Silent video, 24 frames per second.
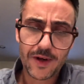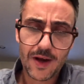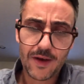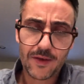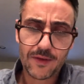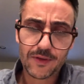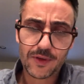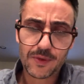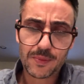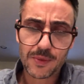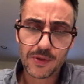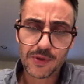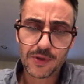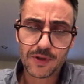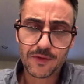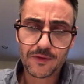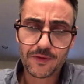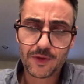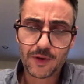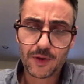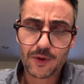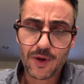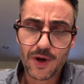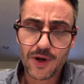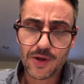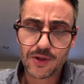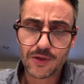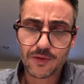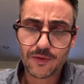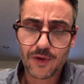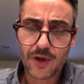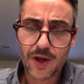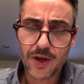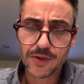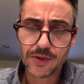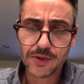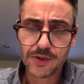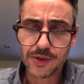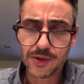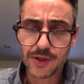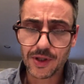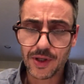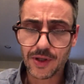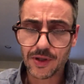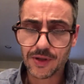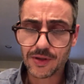have specific grades of licensing